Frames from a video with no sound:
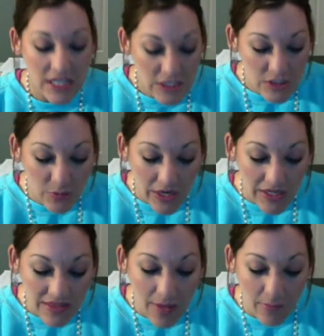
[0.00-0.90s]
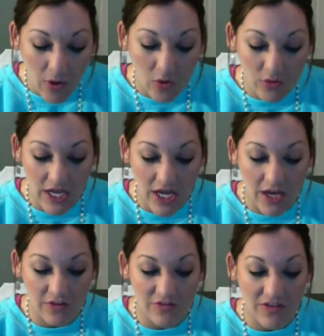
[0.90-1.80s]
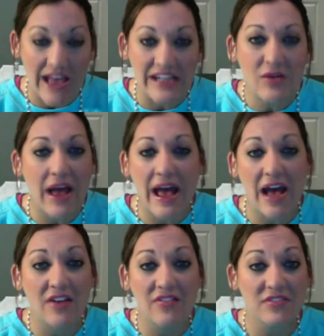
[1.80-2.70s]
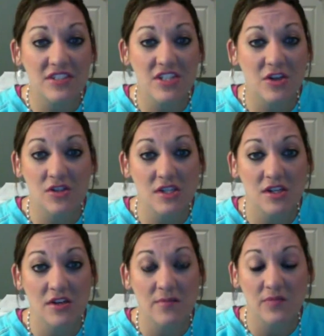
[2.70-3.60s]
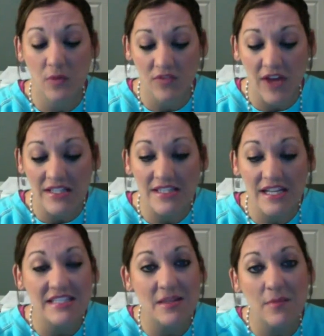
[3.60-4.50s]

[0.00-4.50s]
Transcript: To break that mold of, I don't have to if I say something